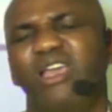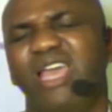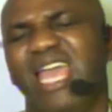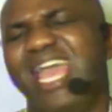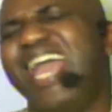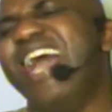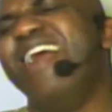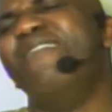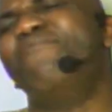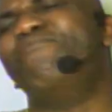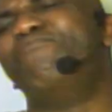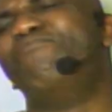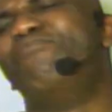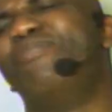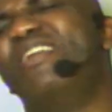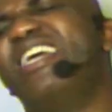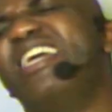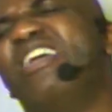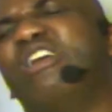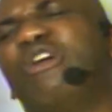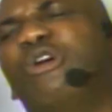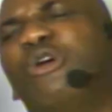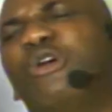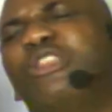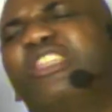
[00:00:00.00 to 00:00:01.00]
every
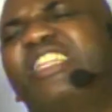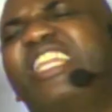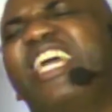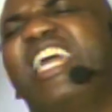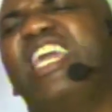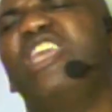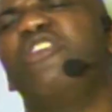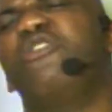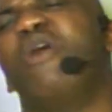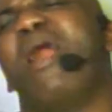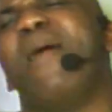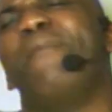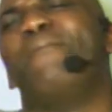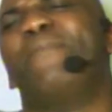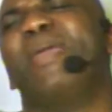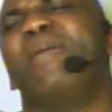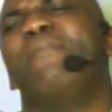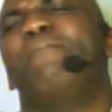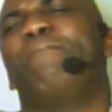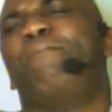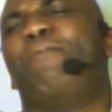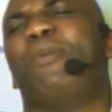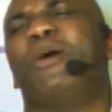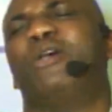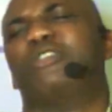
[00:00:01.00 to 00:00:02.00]
good thing you have been
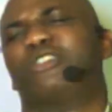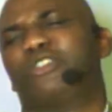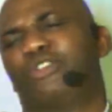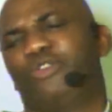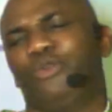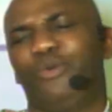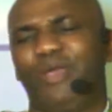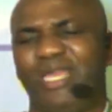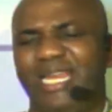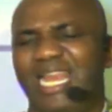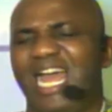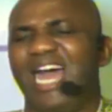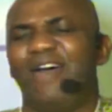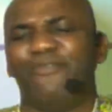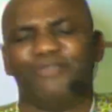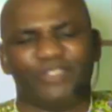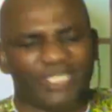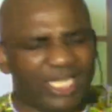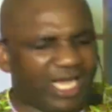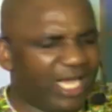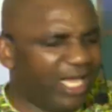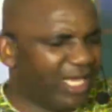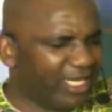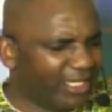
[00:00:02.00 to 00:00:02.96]
pursuing after,